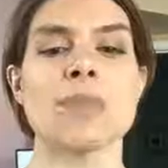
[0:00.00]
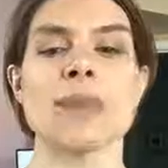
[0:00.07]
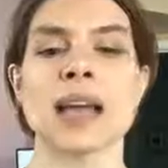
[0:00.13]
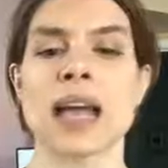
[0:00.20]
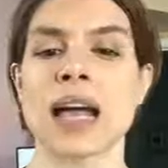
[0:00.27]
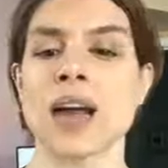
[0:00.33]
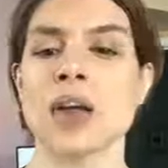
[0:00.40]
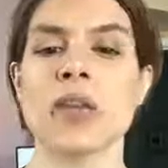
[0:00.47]

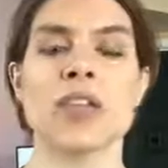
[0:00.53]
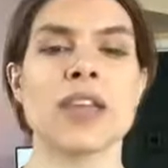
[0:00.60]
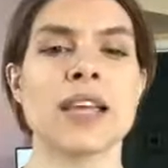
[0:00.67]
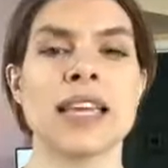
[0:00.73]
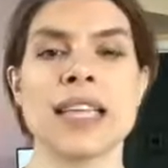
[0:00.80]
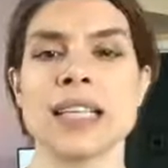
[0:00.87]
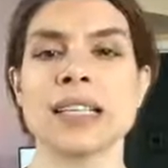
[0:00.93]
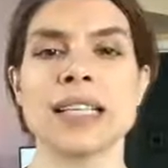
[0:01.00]
health,
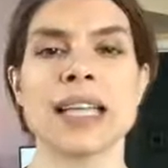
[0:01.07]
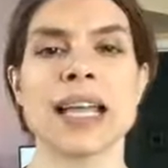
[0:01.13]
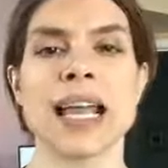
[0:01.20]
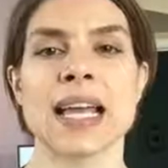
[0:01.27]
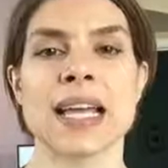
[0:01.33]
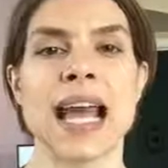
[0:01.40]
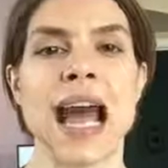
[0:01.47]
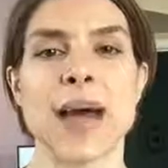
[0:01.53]
healing,
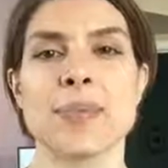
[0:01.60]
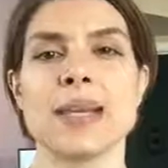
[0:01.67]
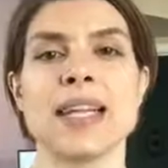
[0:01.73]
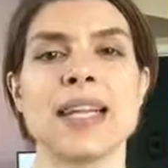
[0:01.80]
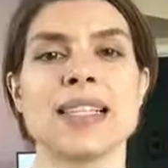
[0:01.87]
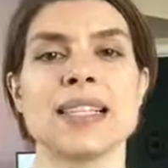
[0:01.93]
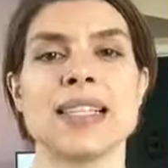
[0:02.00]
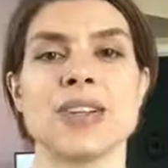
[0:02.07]
and
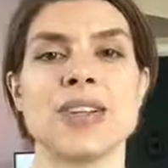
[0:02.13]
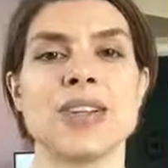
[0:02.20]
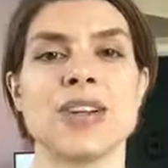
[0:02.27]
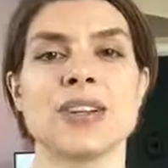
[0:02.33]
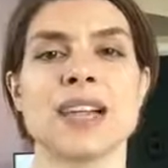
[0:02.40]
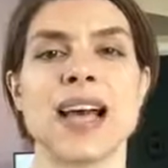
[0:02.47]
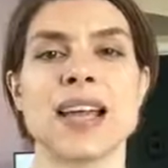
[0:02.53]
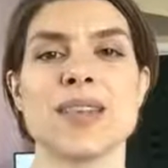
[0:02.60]
happiness into
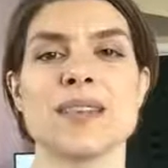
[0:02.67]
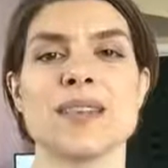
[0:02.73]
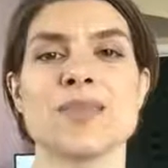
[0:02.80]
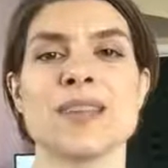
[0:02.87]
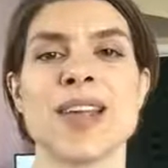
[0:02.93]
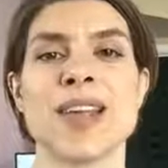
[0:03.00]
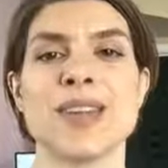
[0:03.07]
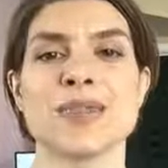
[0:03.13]
your life.
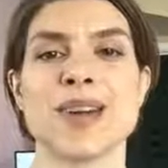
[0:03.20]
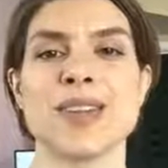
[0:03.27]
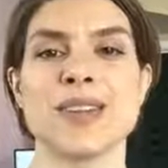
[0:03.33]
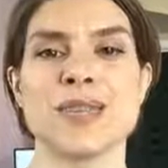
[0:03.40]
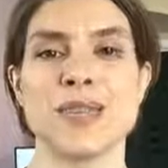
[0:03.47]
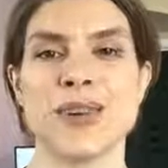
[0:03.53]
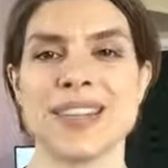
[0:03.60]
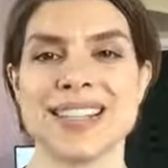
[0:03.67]
So I
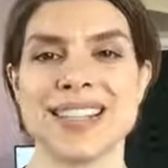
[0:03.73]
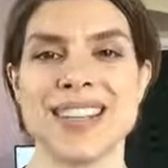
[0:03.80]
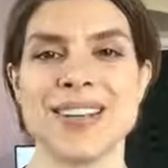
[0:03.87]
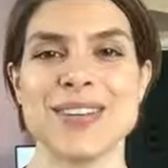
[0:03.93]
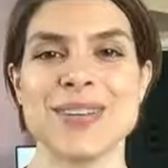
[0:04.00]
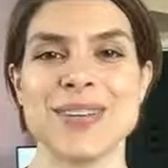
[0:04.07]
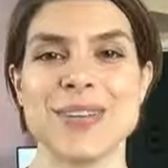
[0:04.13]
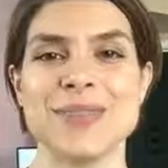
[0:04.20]
look forward to seeing
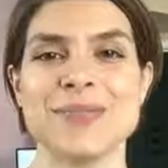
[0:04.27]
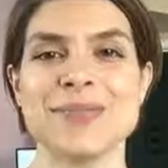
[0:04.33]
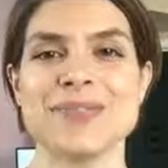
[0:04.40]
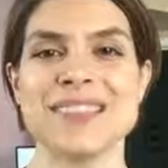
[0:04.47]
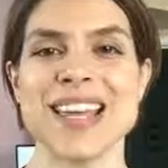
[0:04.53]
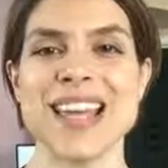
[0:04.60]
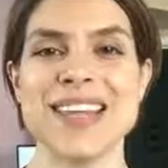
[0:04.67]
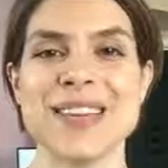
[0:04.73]
you soon.
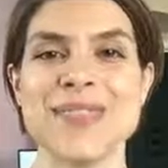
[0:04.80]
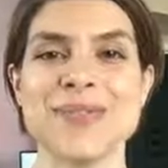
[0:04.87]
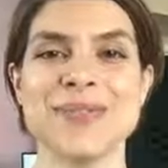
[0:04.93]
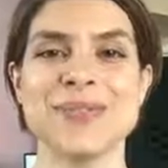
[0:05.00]
Thank you.